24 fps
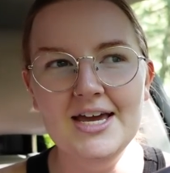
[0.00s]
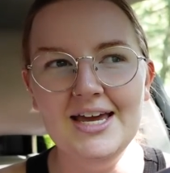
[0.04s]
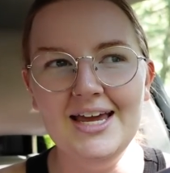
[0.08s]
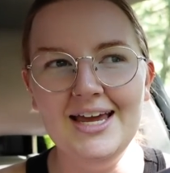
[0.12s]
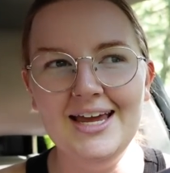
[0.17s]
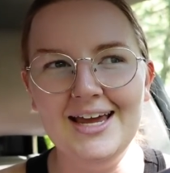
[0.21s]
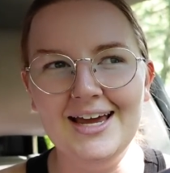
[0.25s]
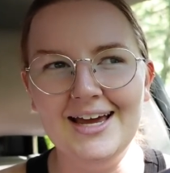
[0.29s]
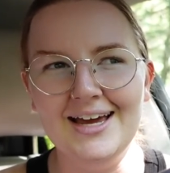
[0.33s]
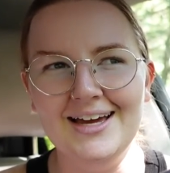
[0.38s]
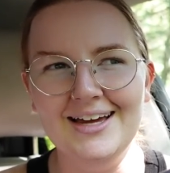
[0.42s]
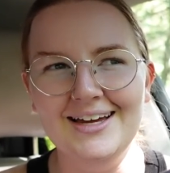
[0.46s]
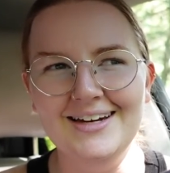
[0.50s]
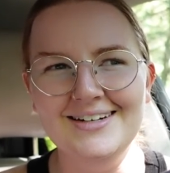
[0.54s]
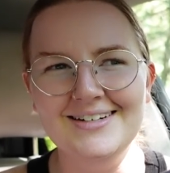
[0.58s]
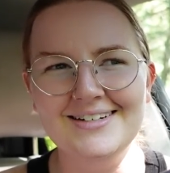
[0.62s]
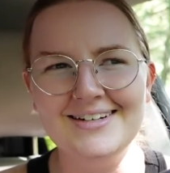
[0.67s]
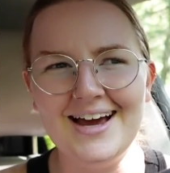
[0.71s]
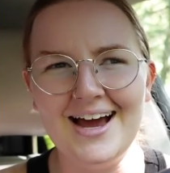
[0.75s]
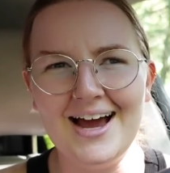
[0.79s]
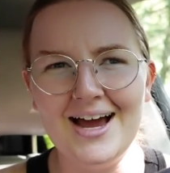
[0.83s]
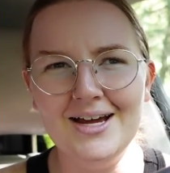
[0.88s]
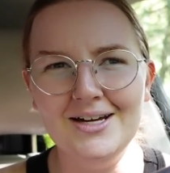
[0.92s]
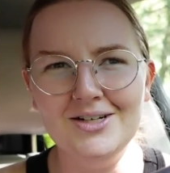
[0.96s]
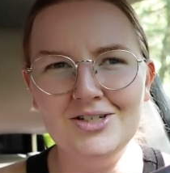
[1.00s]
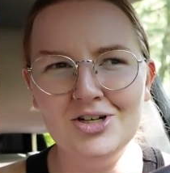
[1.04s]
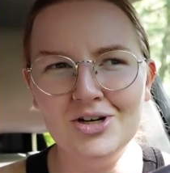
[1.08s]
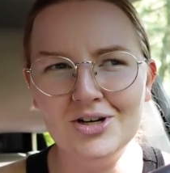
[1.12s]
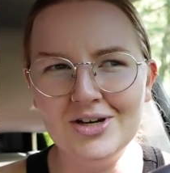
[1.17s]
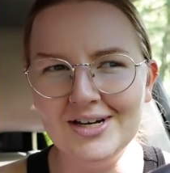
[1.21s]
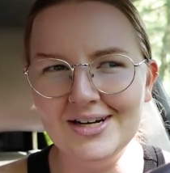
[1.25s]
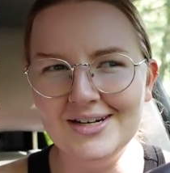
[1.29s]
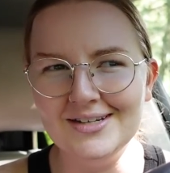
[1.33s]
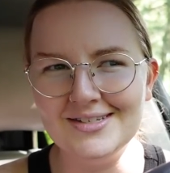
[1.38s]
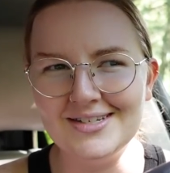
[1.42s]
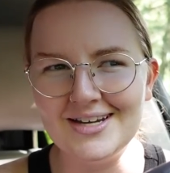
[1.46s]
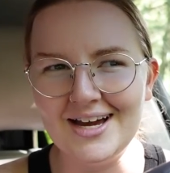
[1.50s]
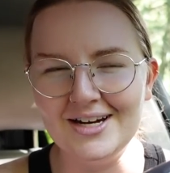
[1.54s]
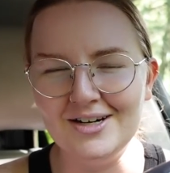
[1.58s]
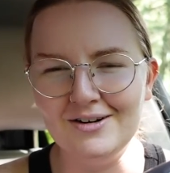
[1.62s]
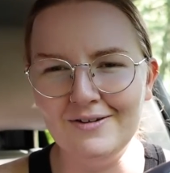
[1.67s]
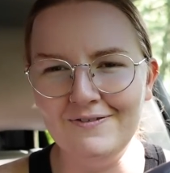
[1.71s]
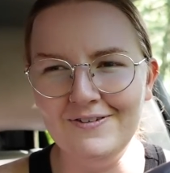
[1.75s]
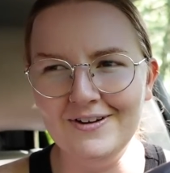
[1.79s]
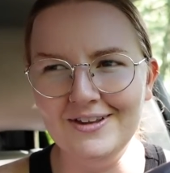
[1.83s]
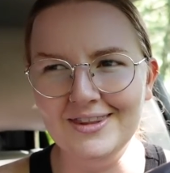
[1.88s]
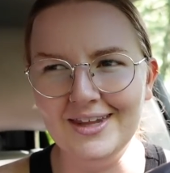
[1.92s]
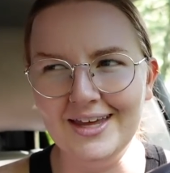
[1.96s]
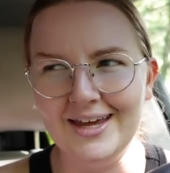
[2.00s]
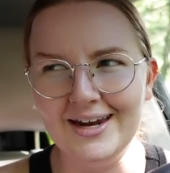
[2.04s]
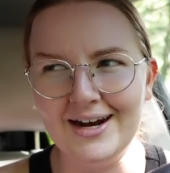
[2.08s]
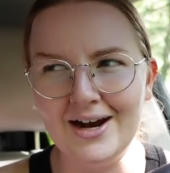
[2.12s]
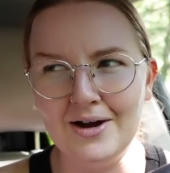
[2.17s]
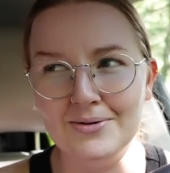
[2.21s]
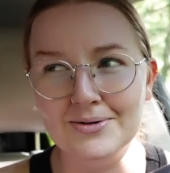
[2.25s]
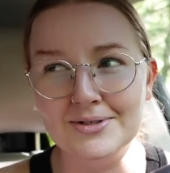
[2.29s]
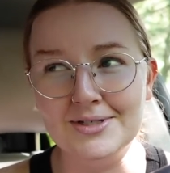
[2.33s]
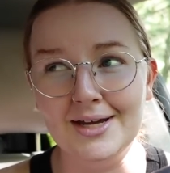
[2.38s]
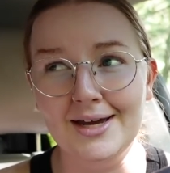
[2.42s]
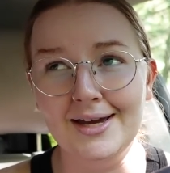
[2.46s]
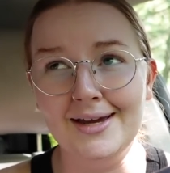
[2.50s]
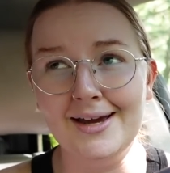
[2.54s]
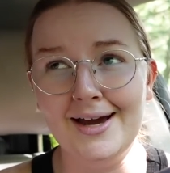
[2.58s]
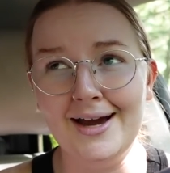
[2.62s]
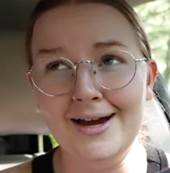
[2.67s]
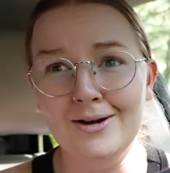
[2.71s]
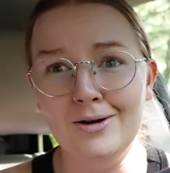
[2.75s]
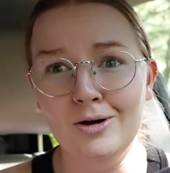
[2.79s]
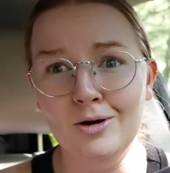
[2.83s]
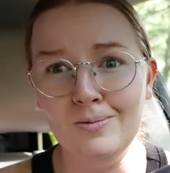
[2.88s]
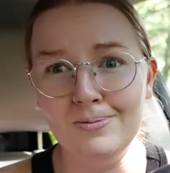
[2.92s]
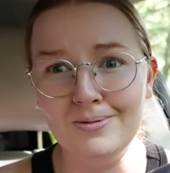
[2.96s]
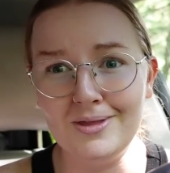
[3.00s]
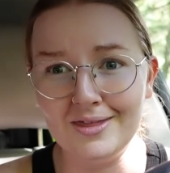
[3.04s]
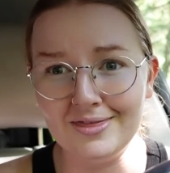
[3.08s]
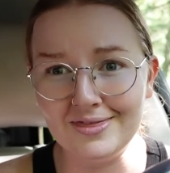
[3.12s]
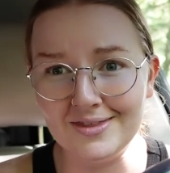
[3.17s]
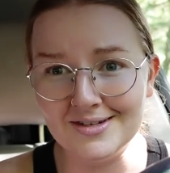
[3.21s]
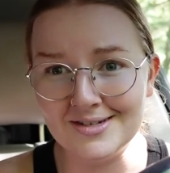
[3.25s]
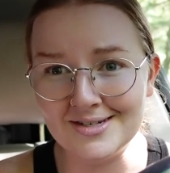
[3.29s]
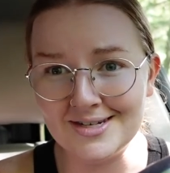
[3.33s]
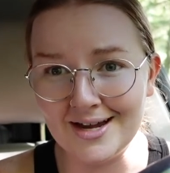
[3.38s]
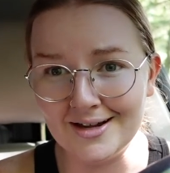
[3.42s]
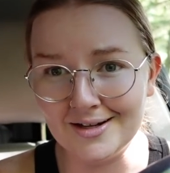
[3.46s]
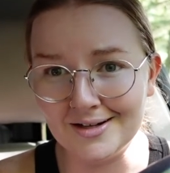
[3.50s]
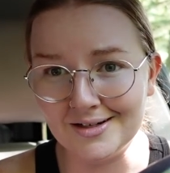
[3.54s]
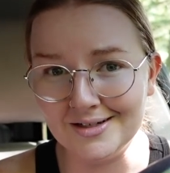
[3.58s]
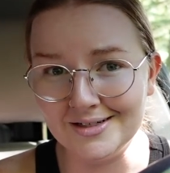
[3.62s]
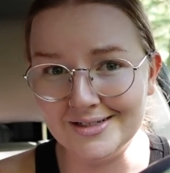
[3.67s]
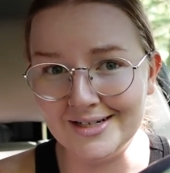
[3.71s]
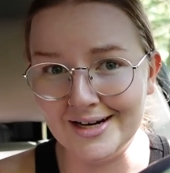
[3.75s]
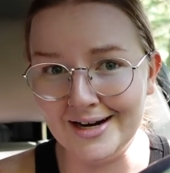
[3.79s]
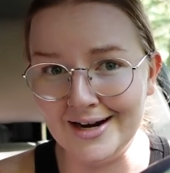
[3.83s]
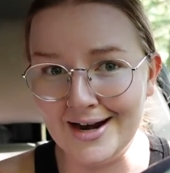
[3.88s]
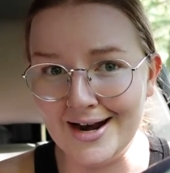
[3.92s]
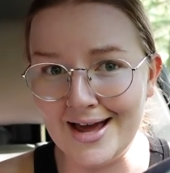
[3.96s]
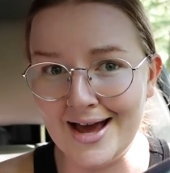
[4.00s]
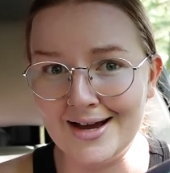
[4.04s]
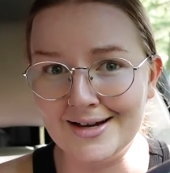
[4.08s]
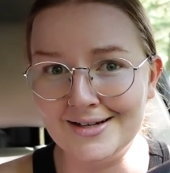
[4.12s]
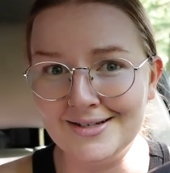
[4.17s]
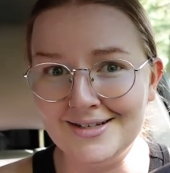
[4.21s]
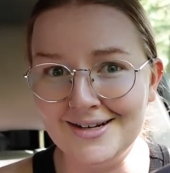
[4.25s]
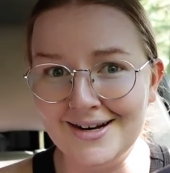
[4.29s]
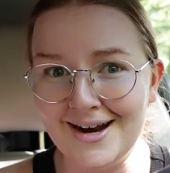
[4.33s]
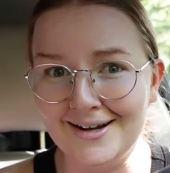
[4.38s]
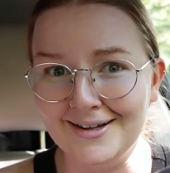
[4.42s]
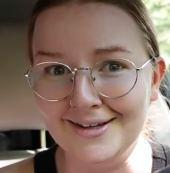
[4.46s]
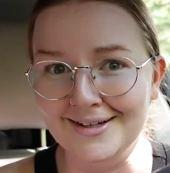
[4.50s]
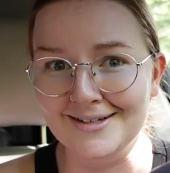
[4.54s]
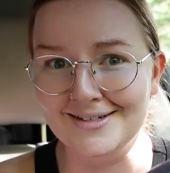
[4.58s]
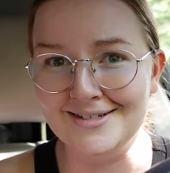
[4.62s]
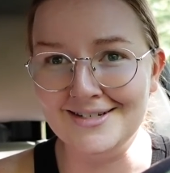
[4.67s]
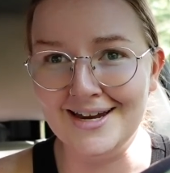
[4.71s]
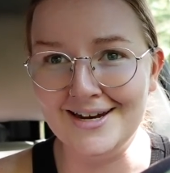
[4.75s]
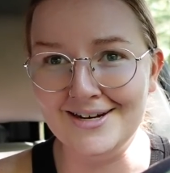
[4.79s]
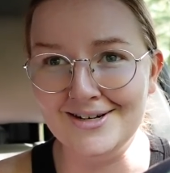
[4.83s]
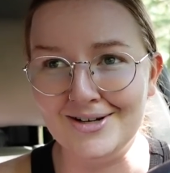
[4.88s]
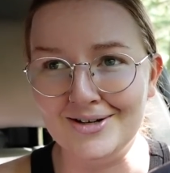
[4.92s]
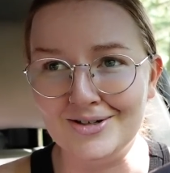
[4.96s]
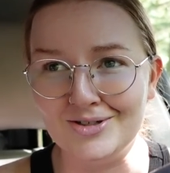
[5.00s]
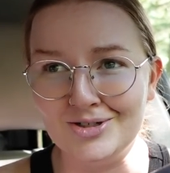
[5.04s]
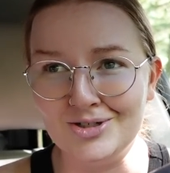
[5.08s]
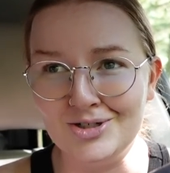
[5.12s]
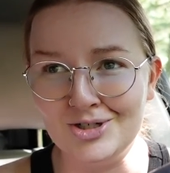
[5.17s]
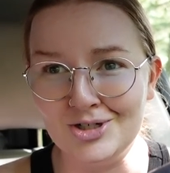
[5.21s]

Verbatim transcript: And I took it inside to Finley and I was like, I hope that the seller didn't accidentally send us